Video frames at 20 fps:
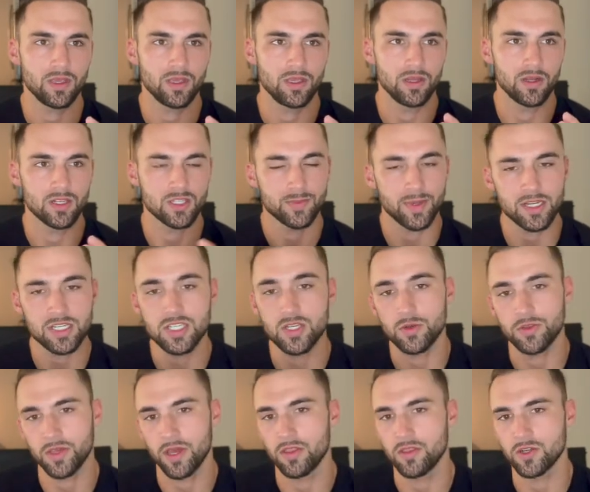you know, especially
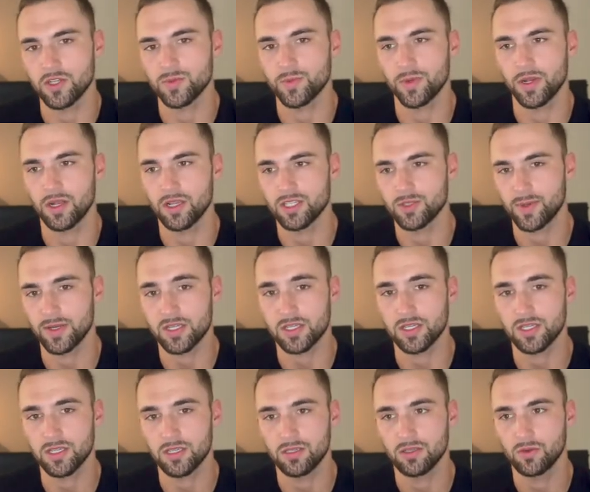with others, but
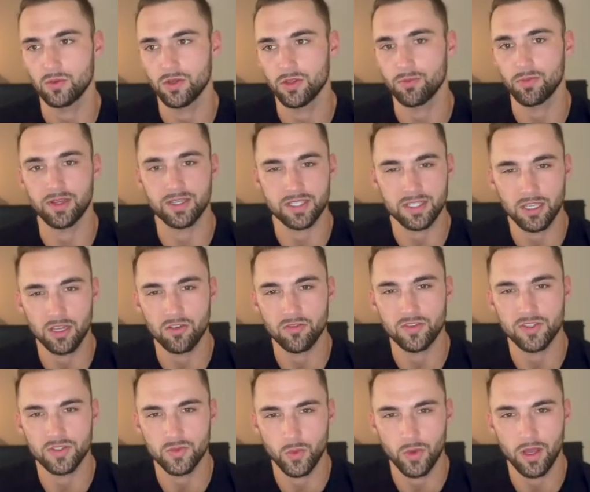especially with myself
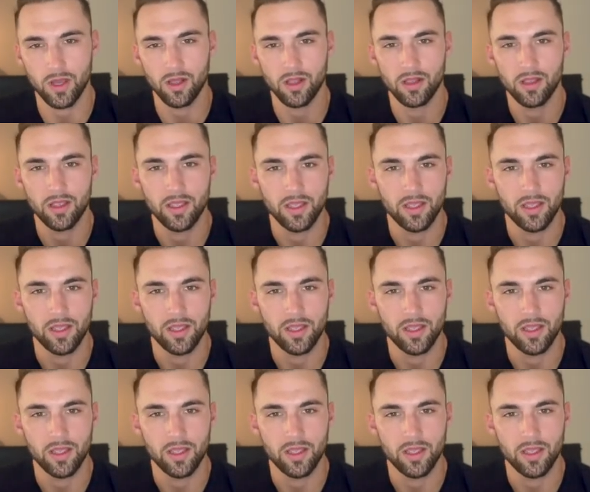as well.